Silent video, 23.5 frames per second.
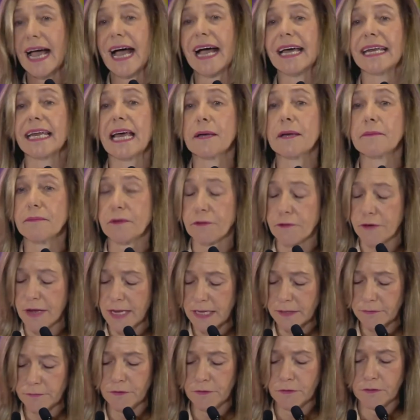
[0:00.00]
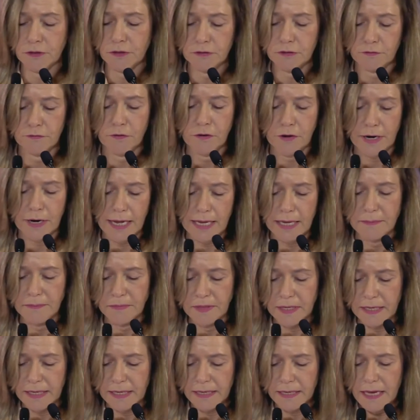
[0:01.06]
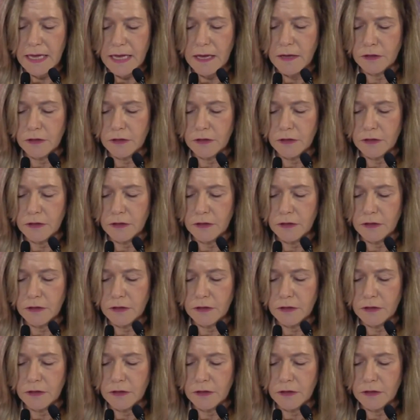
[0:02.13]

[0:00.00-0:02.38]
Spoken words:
and I'm grateful for IMD